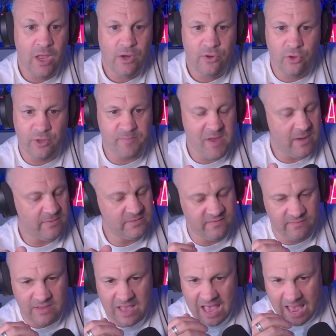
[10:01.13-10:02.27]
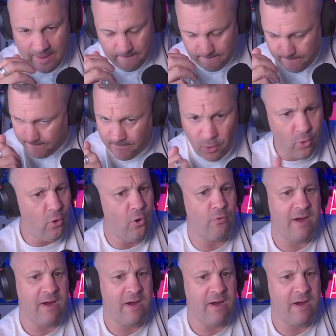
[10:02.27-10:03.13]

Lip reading: North Melbourne, poor